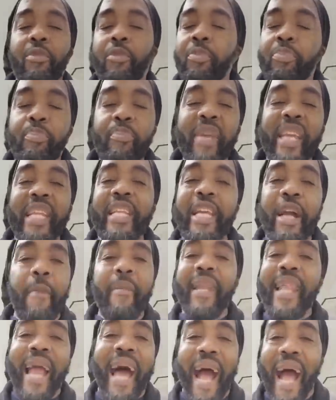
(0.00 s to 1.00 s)

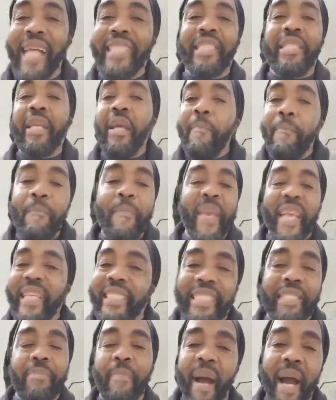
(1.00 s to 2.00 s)
medium, large,
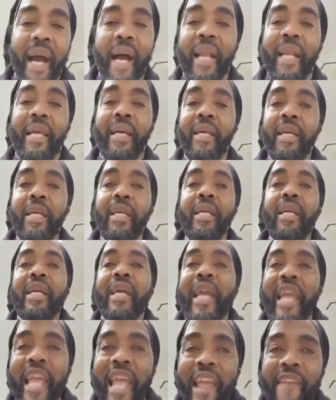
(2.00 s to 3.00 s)
big, small.
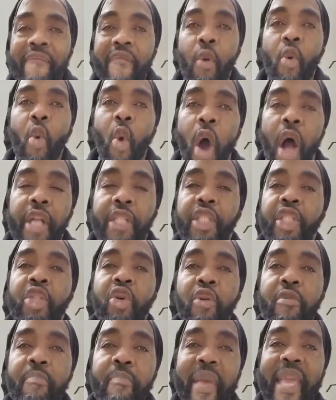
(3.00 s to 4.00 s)
Everyone
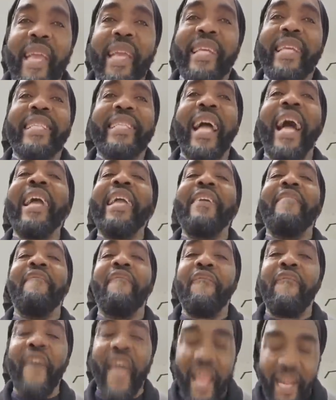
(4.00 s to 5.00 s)
should make it an
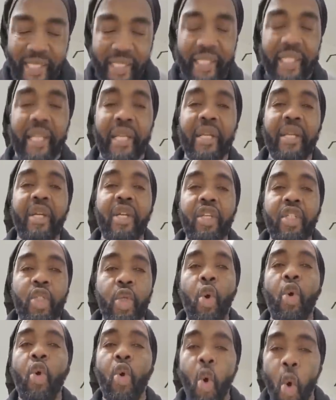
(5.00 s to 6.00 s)
event
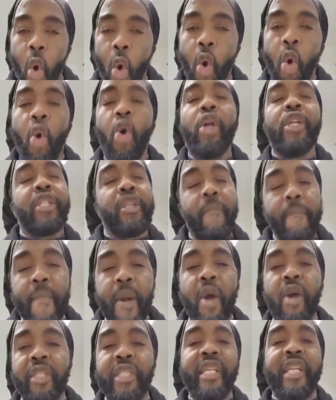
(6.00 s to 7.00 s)
to go to
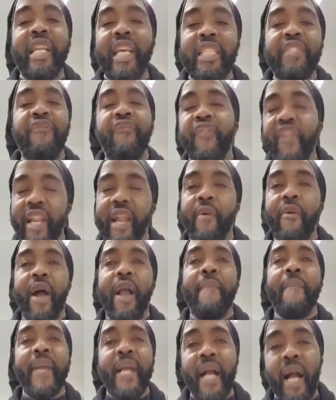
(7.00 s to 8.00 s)
Merciless
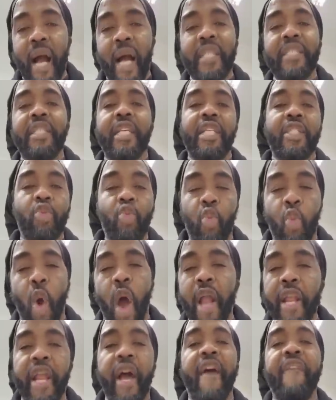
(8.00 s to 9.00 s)
funeral because it's
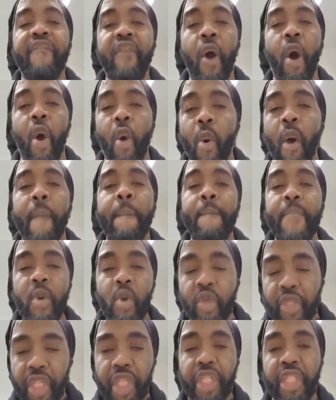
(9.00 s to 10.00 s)
one of our
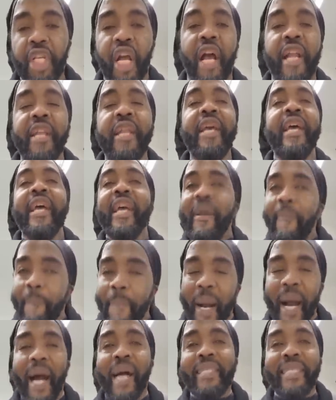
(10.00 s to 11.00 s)
musicians
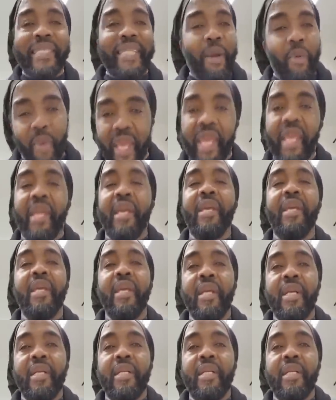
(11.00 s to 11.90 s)
passed away.